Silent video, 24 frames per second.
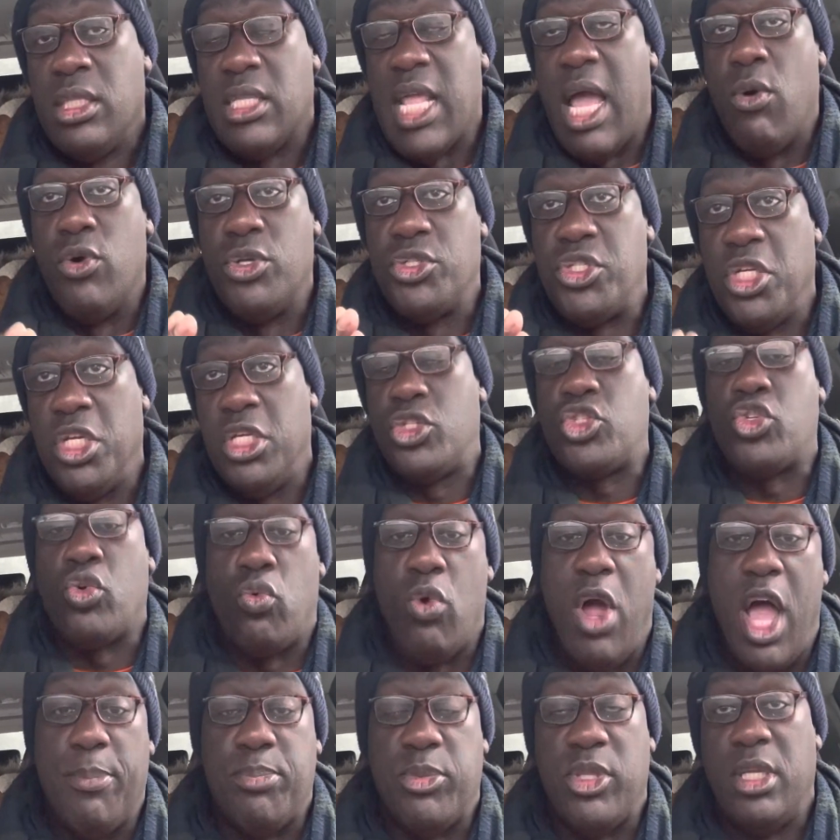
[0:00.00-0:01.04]
that was
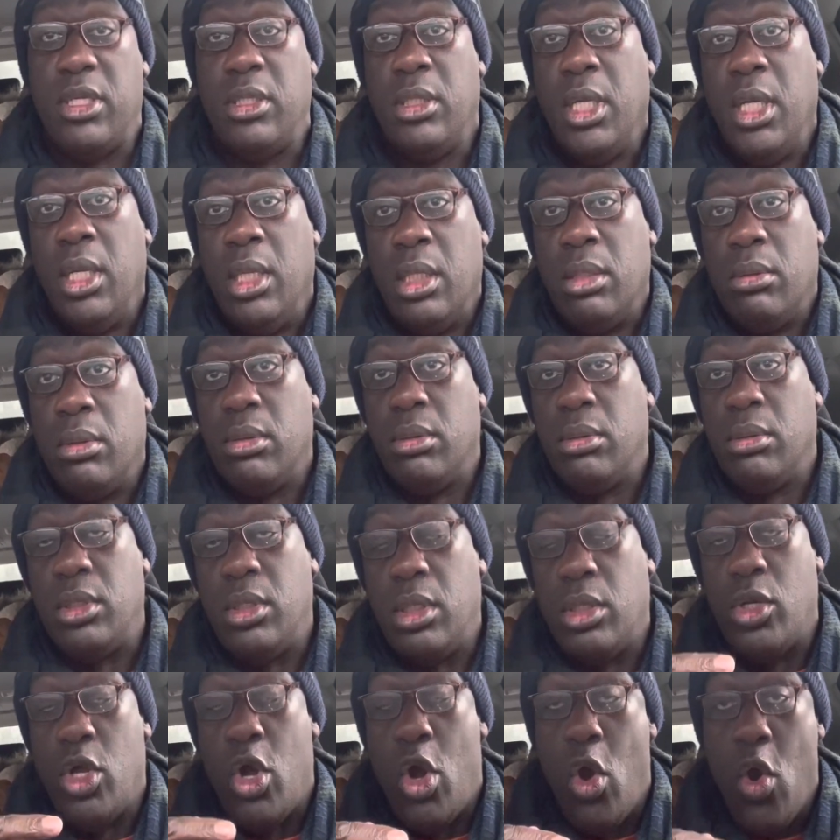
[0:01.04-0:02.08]
interrupted,
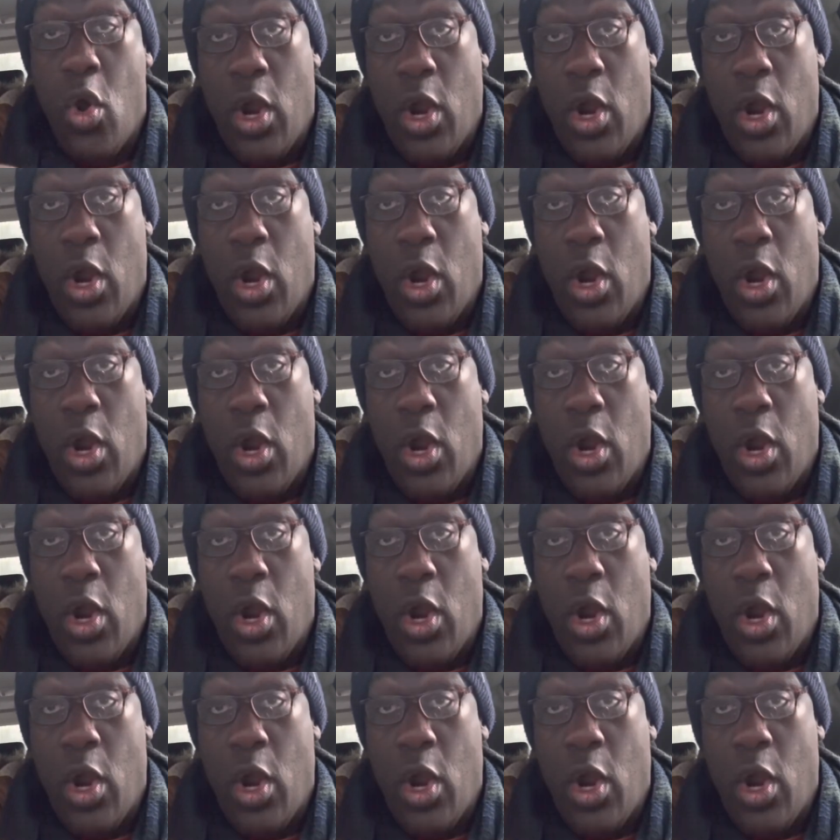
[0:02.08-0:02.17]
you know,